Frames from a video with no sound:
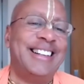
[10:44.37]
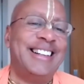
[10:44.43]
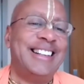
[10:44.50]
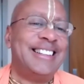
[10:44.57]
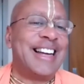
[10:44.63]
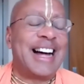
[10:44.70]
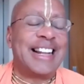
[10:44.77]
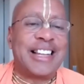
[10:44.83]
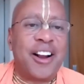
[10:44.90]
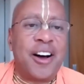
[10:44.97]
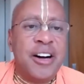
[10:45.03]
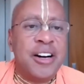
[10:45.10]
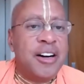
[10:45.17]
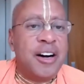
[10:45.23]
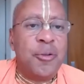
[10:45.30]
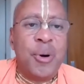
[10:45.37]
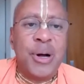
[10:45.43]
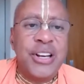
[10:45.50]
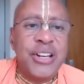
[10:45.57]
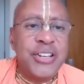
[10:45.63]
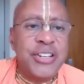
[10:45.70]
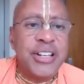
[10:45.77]
Not that, what
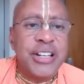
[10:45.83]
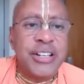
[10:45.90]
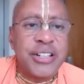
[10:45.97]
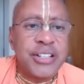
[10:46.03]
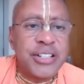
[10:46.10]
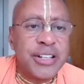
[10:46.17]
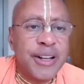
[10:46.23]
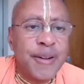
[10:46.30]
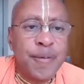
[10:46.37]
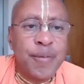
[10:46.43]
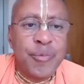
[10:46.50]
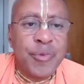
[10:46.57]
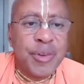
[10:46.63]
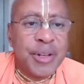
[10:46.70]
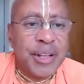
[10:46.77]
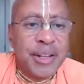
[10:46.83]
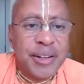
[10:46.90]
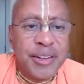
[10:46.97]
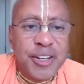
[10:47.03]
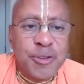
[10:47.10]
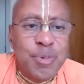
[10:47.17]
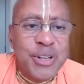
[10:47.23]
is this?
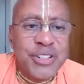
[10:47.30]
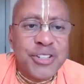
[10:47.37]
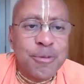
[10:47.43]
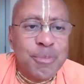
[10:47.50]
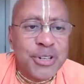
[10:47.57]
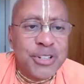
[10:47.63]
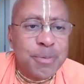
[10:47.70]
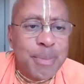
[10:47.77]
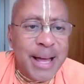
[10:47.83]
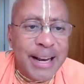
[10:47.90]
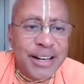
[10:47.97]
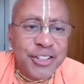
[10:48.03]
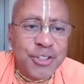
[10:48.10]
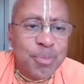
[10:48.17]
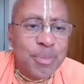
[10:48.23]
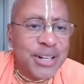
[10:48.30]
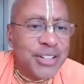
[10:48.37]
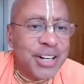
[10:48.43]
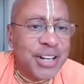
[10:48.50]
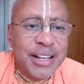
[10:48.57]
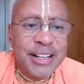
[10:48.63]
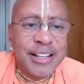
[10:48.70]
There's been some mismanagement.
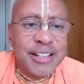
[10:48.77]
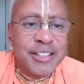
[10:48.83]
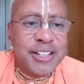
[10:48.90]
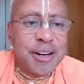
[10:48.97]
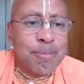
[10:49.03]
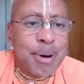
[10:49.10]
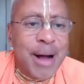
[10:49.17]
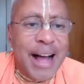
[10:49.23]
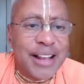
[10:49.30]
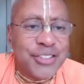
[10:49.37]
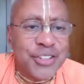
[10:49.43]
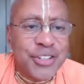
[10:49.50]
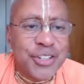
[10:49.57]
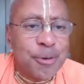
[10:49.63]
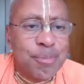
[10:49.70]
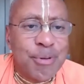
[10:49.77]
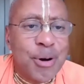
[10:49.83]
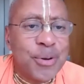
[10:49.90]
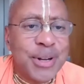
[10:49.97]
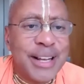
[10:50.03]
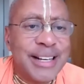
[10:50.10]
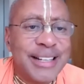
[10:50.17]
Some pots are
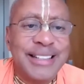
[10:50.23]
broken.